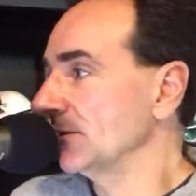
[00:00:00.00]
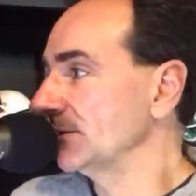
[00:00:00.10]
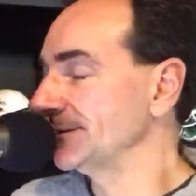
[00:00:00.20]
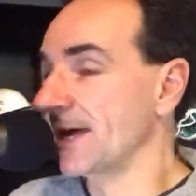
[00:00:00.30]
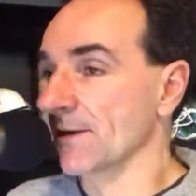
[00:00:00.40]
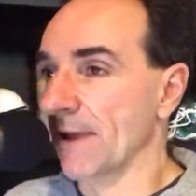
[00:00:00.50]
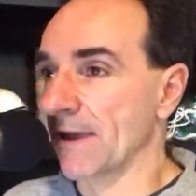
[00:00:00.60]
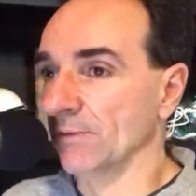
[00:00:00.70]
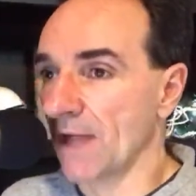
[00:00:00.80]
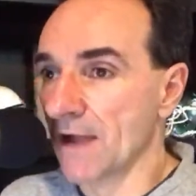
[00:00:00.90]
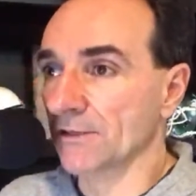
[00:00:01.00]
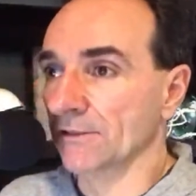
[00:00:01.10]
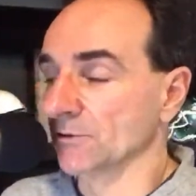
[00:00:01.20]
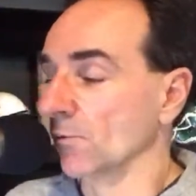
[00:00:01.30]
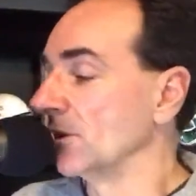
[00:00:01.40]
and he's not a bad blocker.
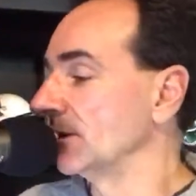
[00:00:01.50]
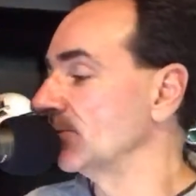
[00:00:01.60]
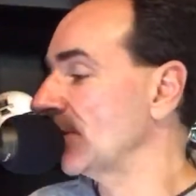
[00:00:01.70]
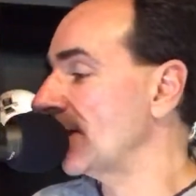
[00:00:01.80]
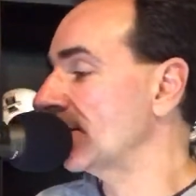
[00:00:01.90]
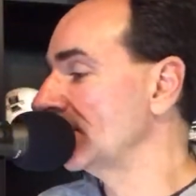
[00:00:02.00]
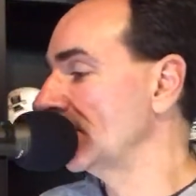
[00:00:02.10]
He's a willing player.